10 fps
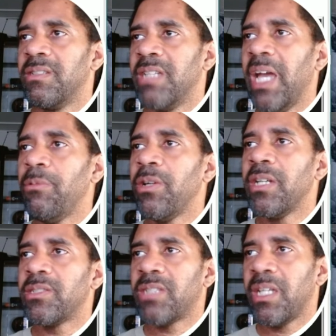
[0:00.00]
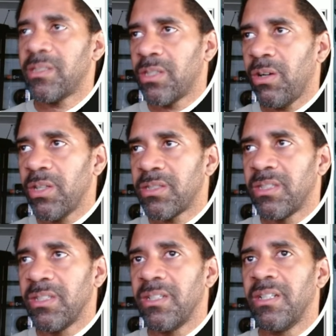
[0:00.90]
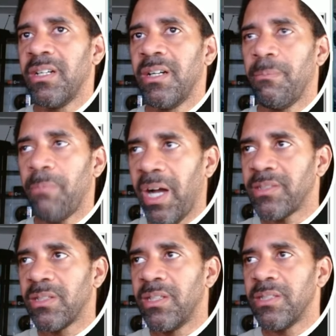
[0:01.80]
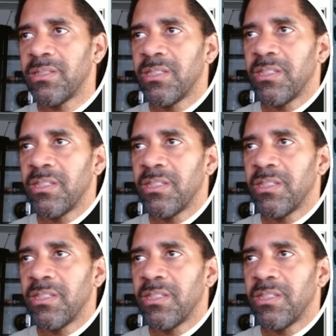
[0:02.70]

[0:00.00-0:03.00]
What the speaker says: And we're going to set choice to modulus.